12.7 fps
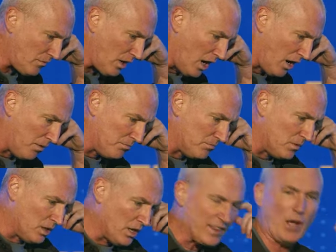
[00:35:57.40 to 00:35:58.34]
Um,
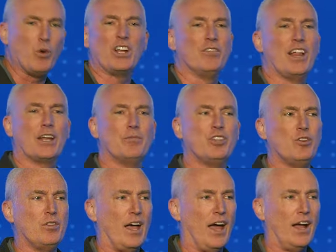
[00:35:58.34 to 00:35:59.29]
they wouldn't have let him
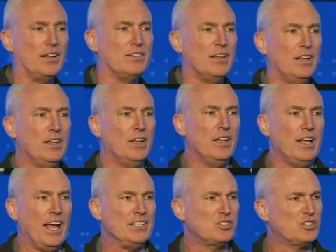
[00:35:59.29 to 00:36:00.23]
do that.
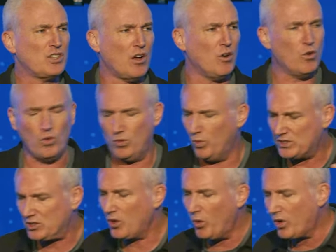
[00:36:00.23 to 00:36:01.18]
And so,
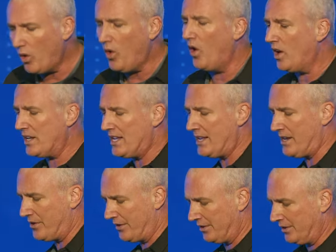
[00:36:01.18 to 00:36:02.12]
what's going on
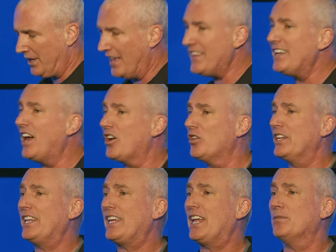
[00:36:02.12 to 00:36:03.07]
here? And then, not
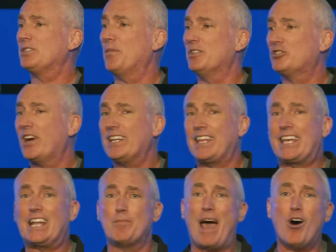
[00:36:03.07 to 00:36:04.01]
only they get him something to drink, they
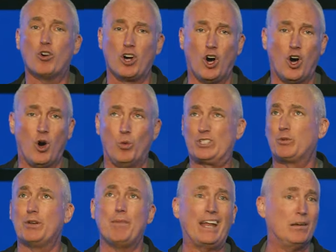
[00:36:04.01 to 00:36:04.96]
get him alcohol, which
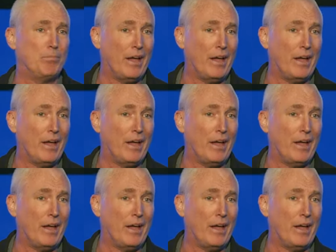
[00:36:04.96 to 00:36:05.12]
would have made it